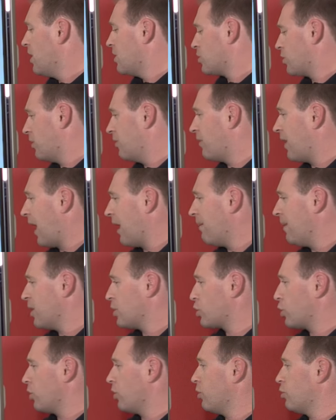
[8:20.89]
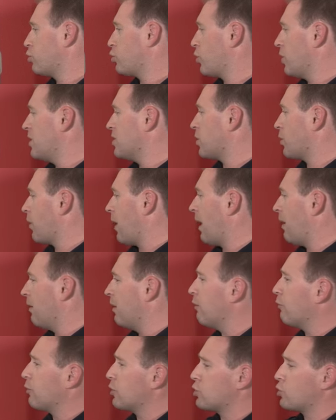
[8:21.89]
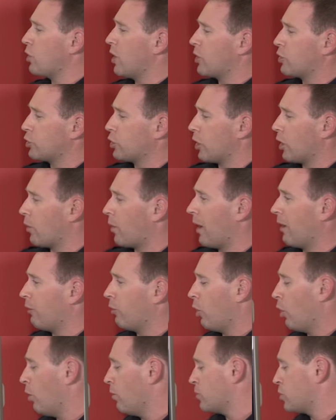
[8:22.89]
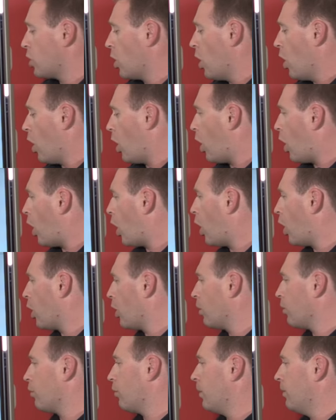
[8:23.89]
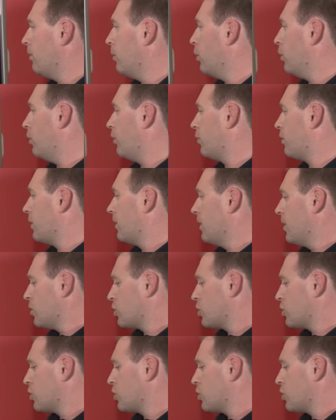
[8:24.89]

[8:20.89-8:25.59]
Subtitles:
So you've got to make sure those trees around infrastructure, around homes, are removed.